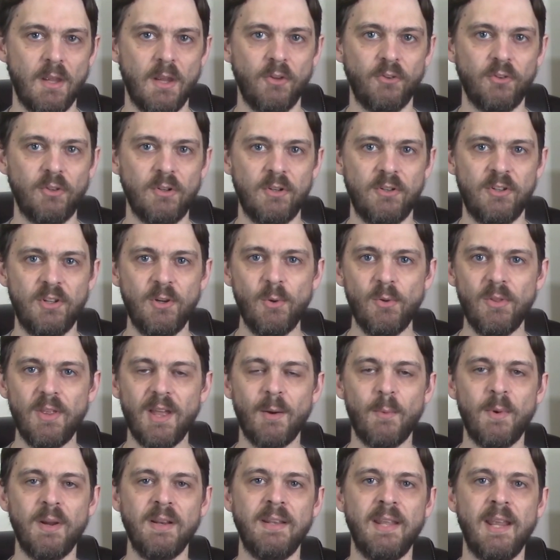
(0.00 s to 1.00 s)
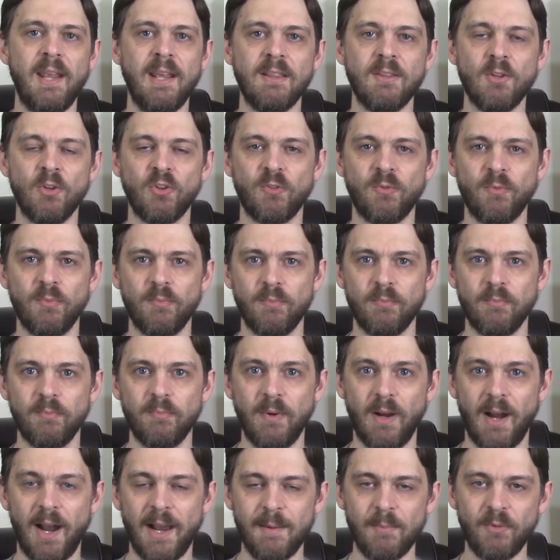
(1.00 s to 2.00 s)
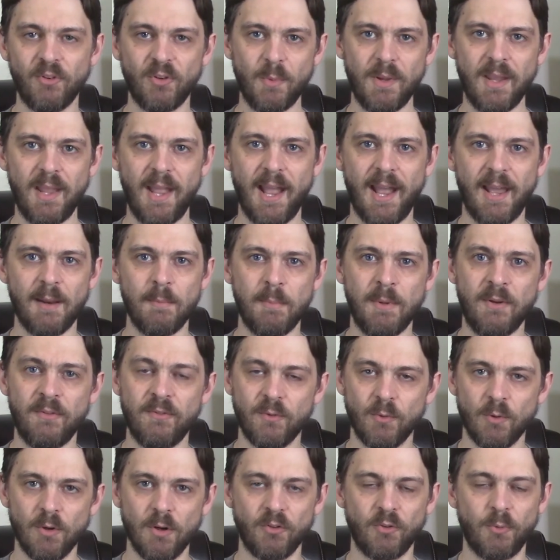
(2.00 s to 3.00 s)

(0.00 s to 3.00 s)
So to do that, we take those items that we had before.